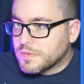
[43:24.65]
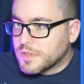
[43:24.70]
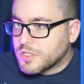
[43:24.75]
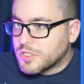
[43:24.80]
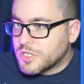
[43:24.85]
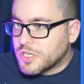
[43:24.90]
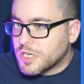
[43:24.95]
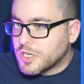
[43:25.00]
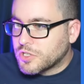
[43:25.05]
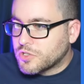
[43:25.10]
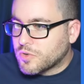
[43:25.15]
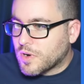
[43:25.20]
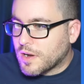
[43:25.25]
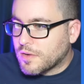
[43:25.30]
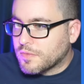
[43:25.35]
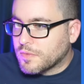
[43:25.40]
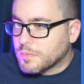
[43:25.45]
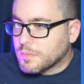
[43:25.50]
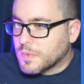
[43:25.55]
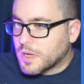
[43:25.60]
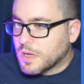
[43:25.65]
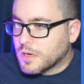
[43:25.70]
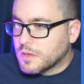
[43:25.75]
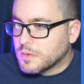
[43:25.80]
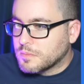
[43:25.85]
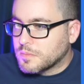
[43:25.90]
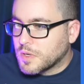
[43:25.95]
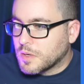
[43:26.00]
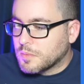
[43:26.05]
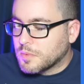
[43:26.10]
the GN drive from
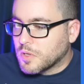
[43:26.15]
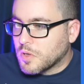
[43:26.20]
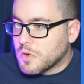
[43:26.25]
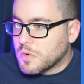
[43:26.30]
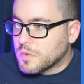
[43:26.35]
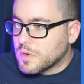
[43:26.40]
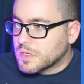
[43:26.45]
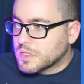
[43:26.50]
Gundam 00,